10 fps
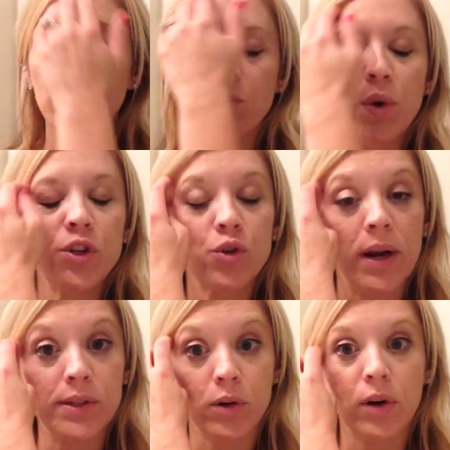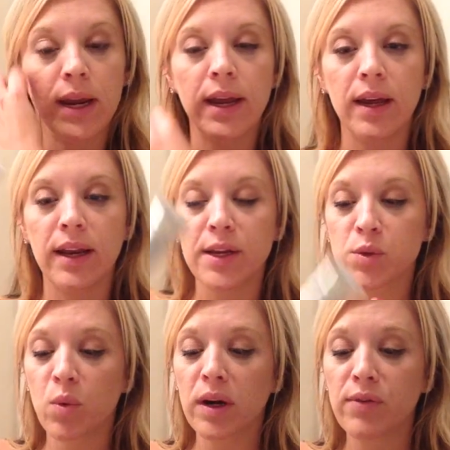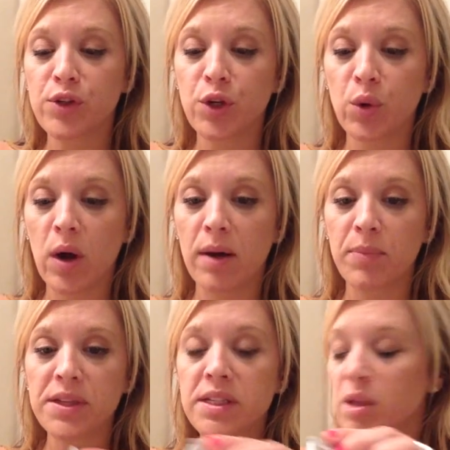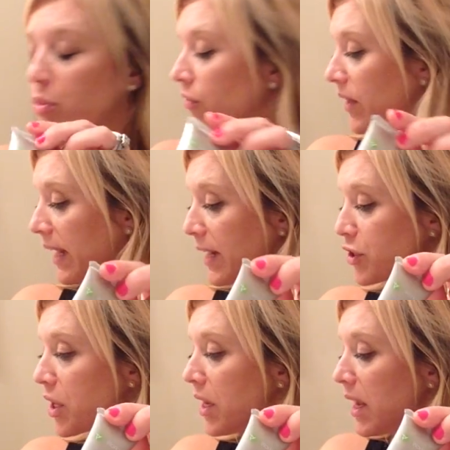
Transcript: moisturizer, and it's one of two. This is the preventage,